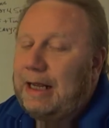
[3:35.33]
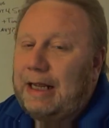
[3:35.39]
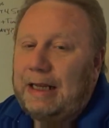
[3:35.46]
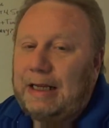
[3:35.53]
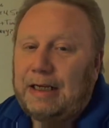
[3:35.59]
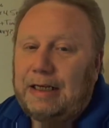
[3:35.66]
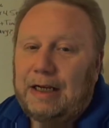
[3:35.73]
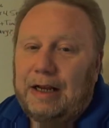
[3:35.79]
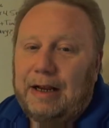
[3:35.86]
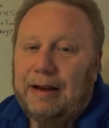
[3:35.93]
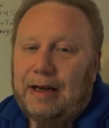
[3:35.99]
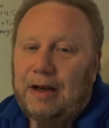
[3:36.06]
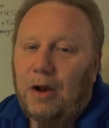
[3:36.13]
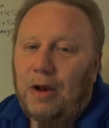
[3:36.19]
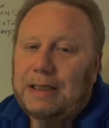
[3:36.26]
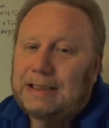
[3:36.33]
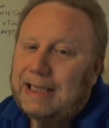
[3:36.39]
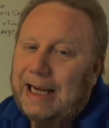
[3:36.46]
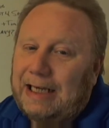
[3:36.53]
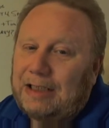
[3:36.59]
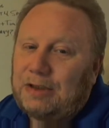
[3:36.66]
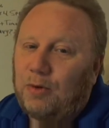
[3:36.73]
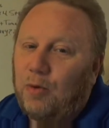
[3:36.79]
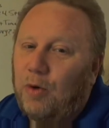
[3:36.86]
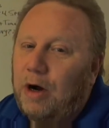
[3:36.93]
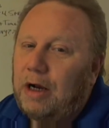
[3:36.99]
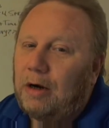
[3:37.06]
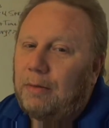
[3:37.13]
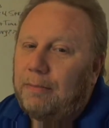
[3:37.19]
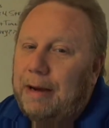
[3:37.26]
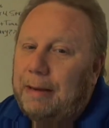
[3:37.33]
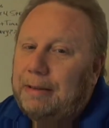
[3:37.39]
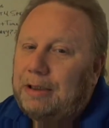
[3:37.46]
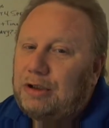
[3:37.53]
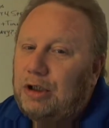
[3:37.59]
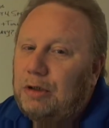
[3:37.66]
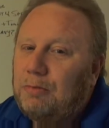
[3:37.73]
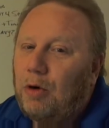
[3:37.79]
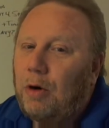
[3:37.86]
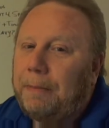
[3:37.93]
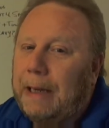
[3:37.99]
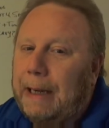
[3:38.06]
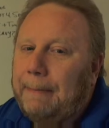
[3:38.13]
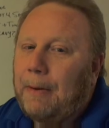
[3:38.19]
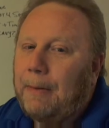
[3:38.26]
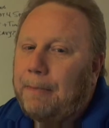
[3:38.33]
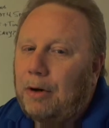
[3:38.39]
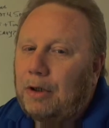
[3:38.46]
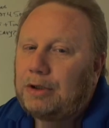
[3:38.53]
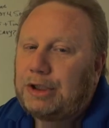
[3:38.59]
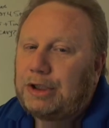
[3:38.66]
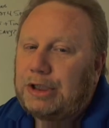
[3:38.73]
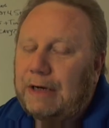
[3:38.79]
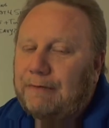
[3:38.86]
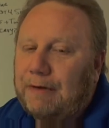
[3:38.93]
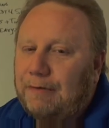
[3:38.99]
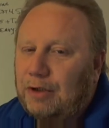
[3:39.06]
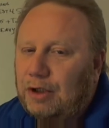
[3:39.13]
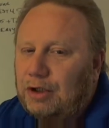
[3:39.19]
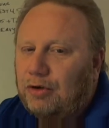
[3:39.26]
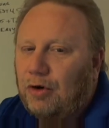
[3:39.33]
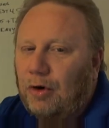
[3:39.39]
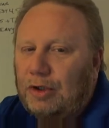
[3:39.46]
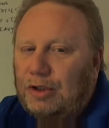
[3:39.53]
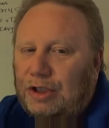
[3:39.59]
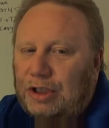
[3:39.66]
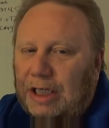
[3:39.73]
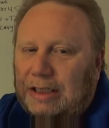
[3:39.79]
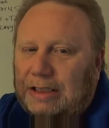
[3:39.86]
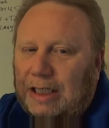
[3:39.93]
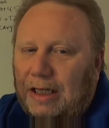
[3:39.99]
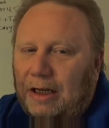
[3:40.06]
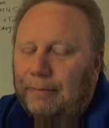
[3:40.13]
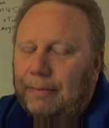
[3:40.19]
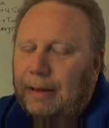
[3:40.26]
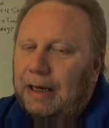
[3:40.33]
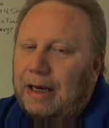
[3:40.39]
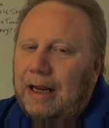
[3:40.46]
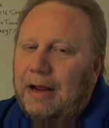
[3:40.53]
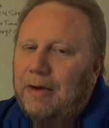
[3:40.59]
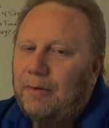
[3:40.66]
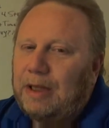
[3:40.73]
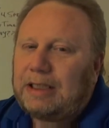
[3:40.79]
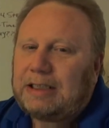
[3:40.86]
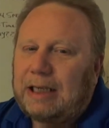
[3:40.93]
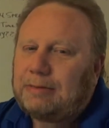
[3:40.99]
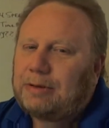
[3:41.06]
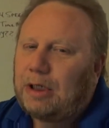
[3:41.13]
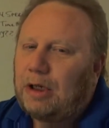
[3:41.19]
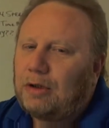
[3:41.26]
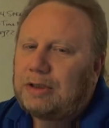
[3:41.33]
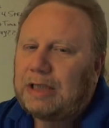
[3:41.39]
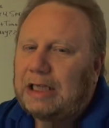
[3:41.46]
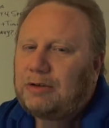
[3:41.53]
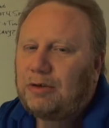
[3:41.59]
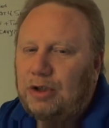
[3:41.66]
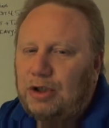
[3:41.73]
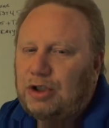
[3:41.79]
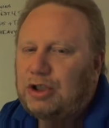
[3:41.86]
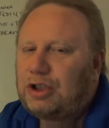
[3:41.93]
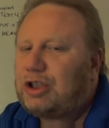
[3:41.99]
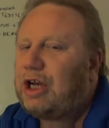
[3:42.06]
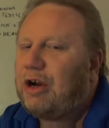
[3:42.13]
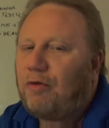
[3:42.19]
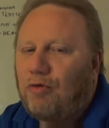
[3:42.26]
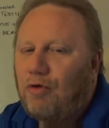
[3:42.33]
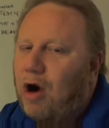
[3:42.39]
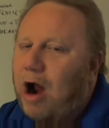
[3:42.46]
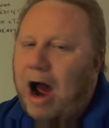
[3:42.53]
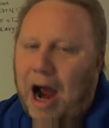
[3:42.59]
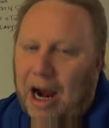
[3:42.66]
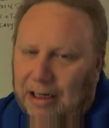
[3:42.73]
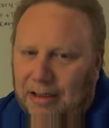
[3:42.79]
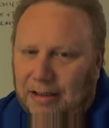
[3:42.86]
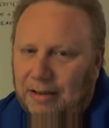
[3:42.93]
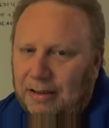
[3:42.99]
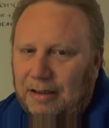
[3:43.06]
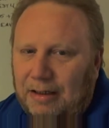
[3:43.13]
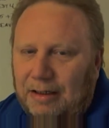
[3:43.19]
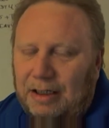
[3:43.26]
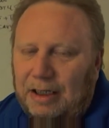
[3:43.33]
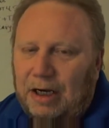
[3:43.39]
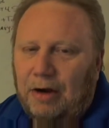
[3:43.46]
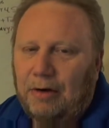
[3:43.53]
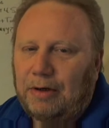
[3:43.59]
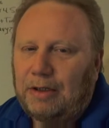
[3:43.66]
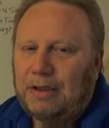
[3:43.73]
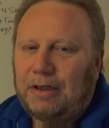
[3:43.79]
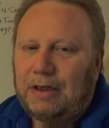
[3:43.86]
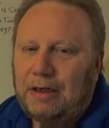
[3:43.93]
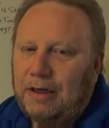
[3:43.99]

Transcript: It only takes one or maybe two more people per shift if you're growing just a little bit, with the exception of those nights where you just get rocked, and